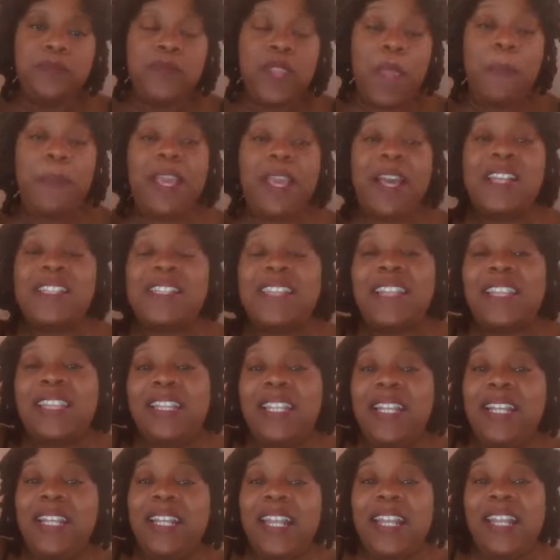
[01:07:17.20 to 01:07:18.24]
Because the
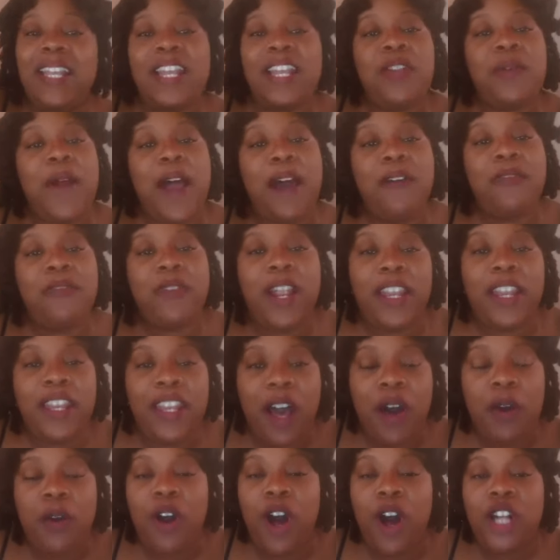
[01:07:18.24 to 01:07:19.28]
thinking that you have right
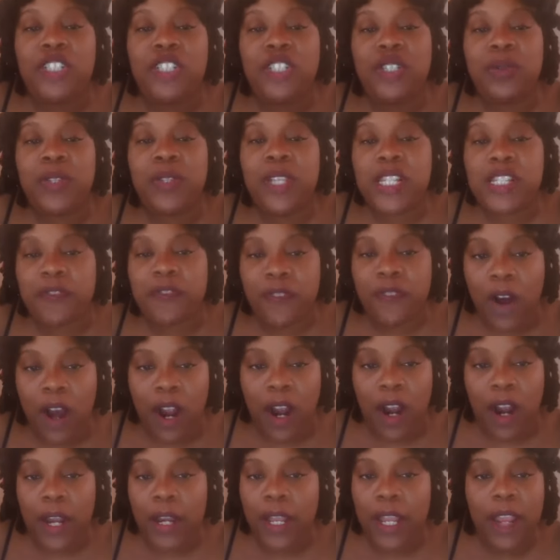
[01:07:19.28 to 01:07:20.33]
now got you this far,
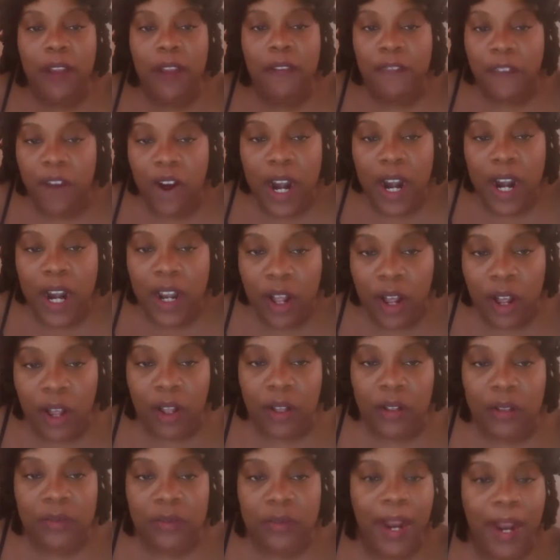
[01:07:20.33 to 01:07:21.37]
and it ain't far at
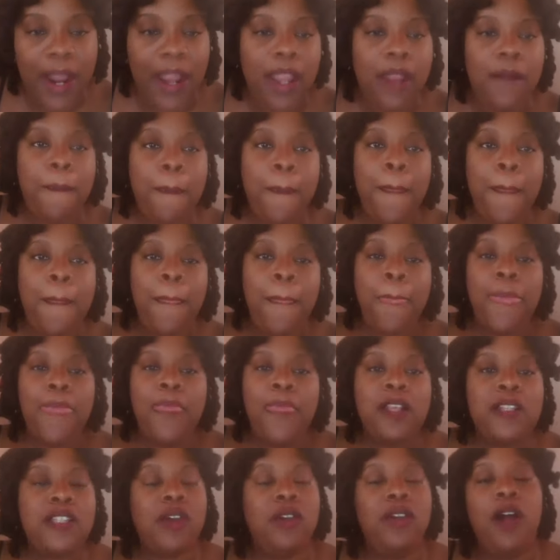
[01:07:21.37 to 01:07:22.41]
all, right?
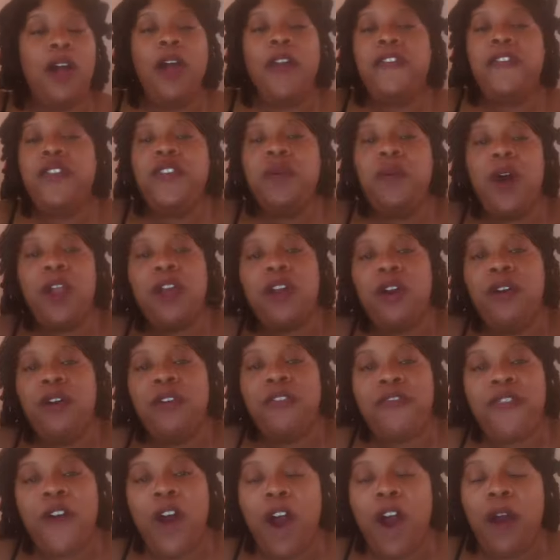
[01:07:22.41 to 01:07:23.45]
So now if you want to go
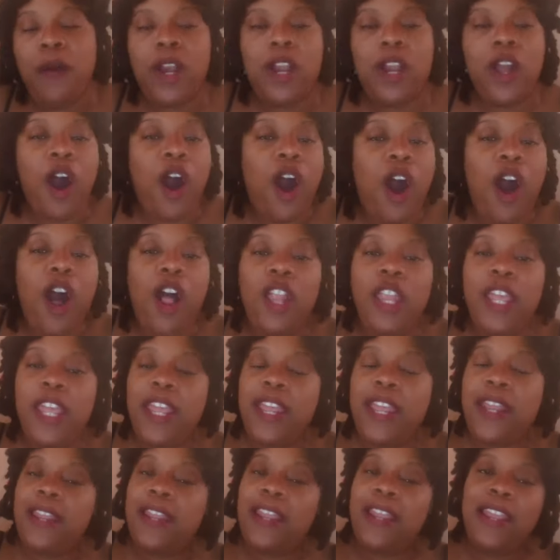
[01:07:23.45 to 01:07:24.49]
forward, all
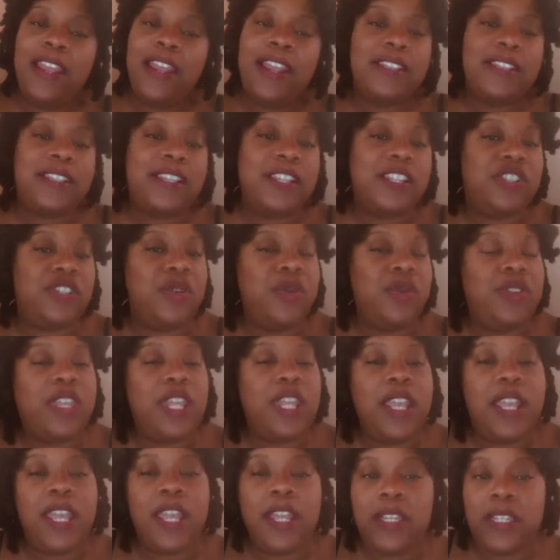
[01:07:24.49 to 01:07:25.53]
it is you
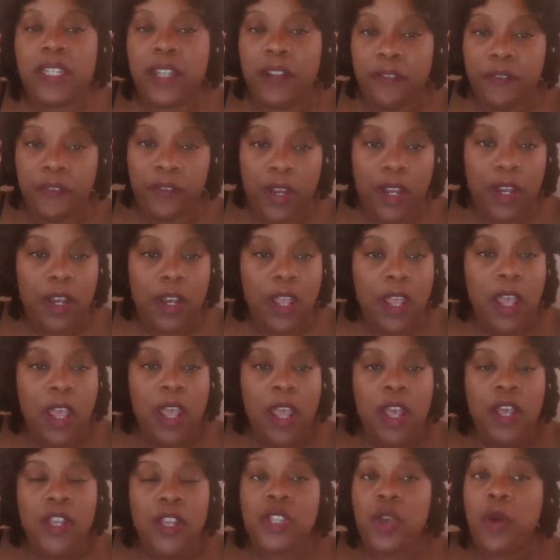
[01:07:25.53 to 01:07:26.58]
thinking different.
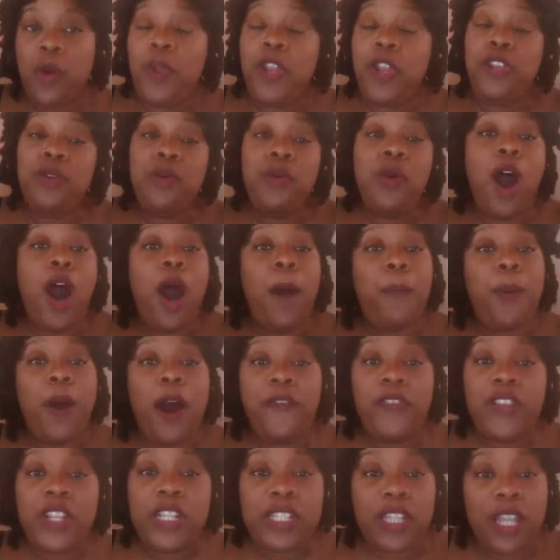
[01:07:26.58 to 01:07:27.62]
So when you hop
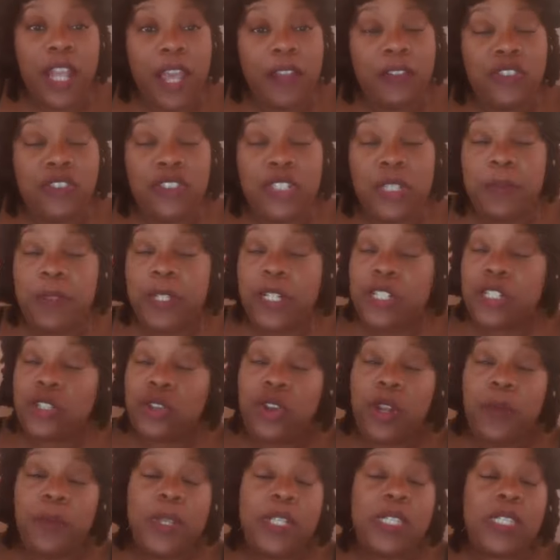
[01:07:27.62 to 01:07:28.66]
off this live stream, there's
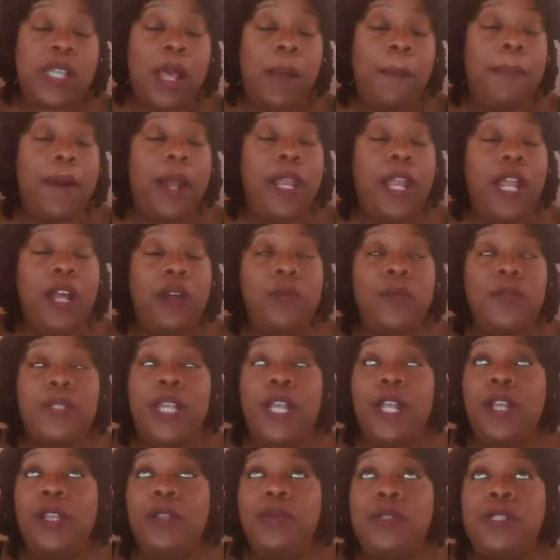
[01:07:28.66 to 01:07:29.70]
going to be somebody that's going to
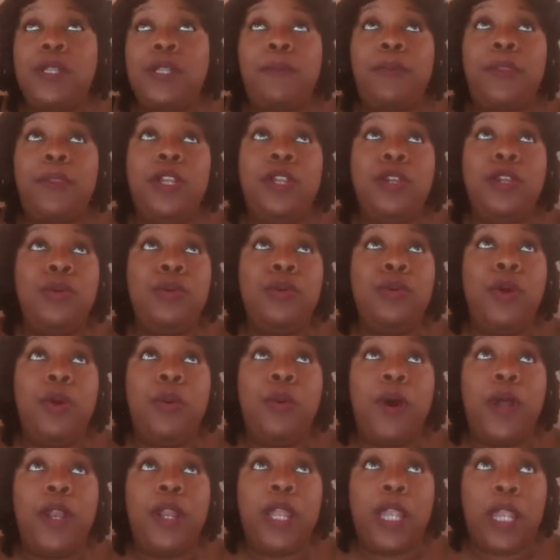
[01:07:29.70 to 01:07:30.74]
tell you something you don't
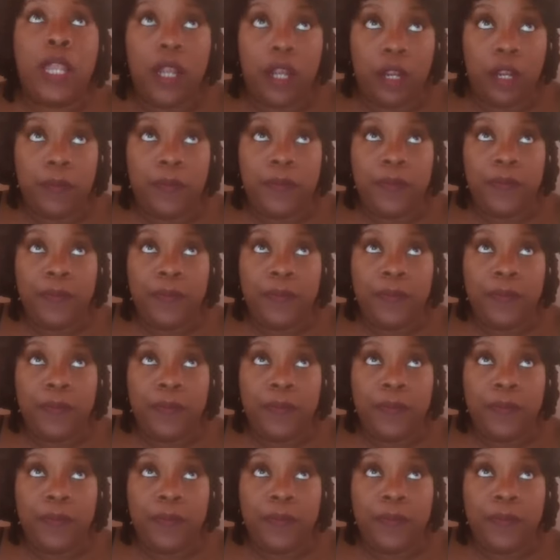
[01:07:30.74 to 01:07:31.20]
want to hear.